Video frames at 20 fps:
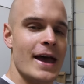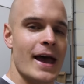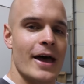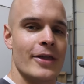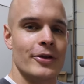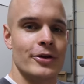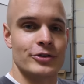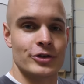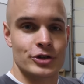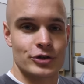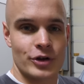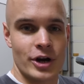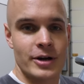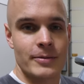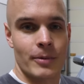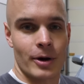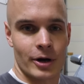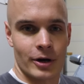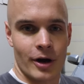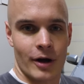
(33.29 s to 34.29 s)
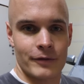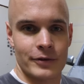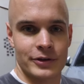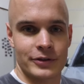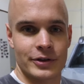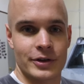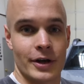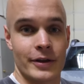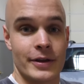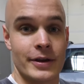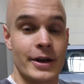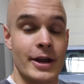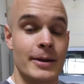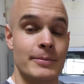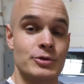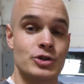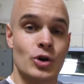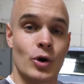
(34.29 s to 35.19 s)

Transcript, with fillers: and there's a trademark obviously on the name